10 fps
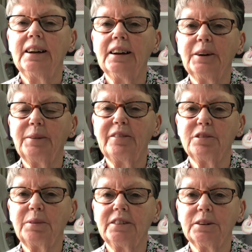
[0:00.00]
Hello
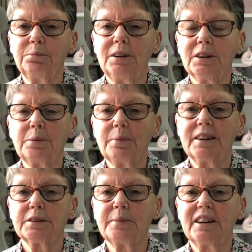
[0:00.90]
everyone and welcome back
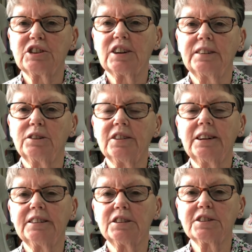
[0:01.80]
to my channel, The
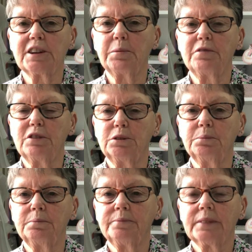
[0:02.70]
Little Sewing Room.
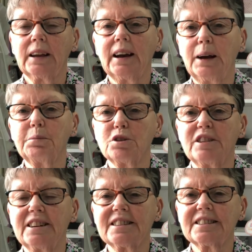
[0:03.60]
I'm
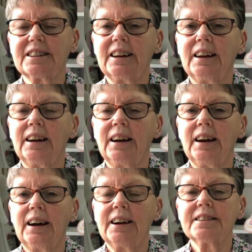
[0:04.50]
Chris.
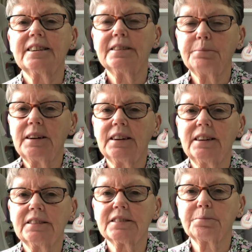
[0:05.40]
I said in my
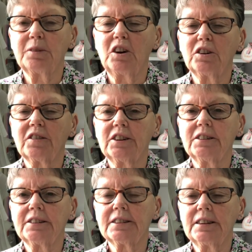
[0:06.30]
last vlog that
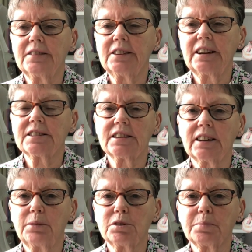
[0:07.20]
the next thing
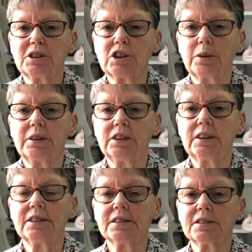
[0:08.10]
I would be showing you
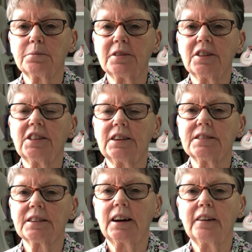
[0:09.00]
is some of the
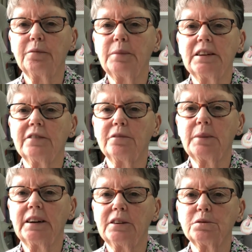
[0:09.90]
things that I've made for
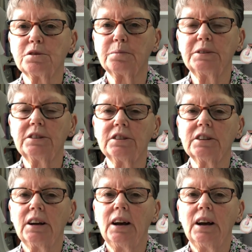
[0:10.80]
my husband.